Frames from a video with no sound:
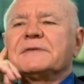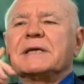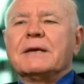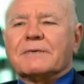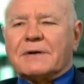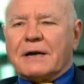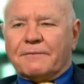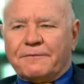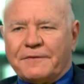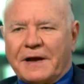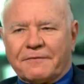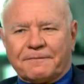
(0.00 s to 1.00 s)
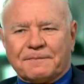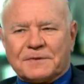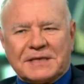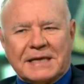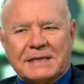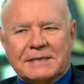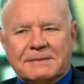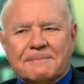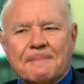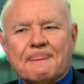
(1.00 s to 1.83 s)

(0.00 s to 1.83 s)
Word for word: say, around 5%.